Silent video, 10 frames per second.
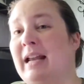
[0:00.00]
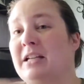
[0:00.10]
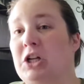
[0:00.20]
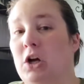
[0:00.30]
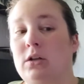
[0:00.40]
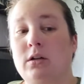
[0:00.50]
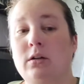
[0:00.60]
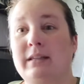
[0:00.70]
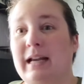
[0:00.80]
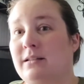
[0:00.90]
at a
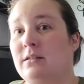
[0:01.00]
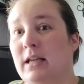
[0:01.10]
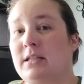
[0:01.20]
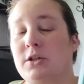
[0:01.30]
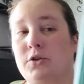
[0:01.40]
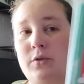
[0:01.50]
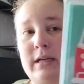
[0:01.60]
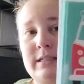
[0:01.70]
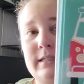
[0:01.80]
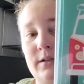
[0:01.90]
dollar, that that's a
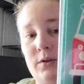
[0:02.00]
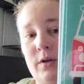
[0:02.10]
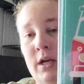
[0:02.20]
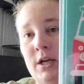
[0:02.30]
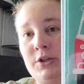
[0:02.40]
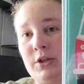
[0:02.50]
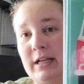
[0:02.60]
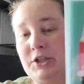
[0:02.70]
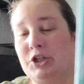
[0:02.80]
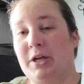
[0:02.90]
great deal. So
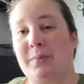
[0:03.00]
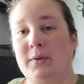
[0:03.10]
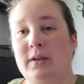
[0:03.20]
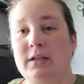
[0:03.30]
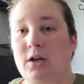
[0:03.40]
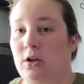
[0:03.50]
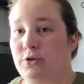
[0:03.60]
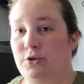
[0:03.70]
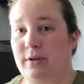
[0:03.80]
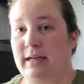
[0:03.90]
that's cheaper than
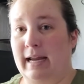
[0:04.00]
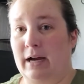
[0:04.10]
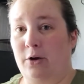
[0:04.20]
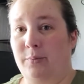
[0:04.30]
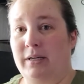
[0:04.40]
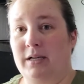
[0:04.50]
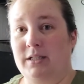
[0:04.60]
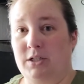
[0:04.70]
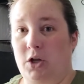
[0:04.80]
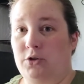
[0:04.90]
Dollar Tree now
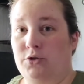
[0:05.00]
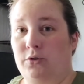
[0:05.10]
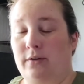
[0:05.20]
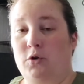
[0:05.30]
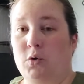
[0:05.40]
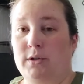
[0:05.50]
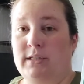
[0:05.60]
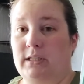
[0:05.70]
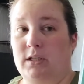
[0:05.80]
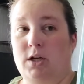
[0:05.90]
because Dollar Tree of
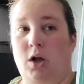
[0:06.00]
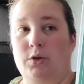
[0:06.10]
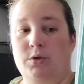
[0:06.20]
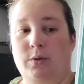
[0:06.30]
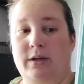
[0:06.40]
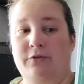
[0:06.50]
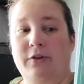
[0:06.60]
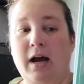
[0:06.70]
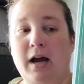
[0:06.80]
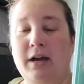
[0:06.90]
course is a dollar
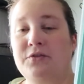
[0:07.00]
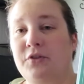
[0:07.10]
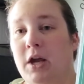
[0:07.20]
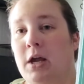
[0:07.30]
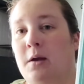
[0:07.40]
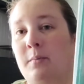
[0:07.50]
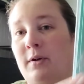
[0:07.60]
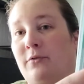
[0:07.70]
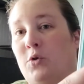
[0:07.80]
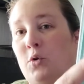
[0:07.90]
25,
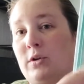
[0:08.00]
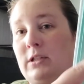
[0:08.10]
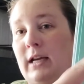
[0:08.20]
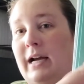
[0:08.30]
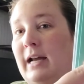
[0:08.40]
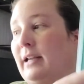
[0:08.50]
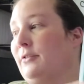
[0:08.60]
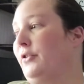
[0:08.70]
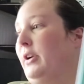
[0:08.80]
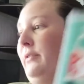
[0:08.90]
but of course I got
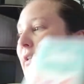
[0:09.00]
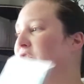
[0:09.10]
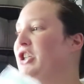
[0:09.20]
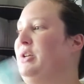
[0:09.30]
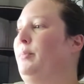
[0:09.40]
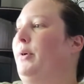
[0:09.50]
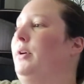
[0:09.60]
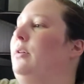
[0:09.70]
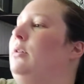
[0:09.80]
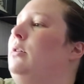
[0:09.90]
it for even cheaper.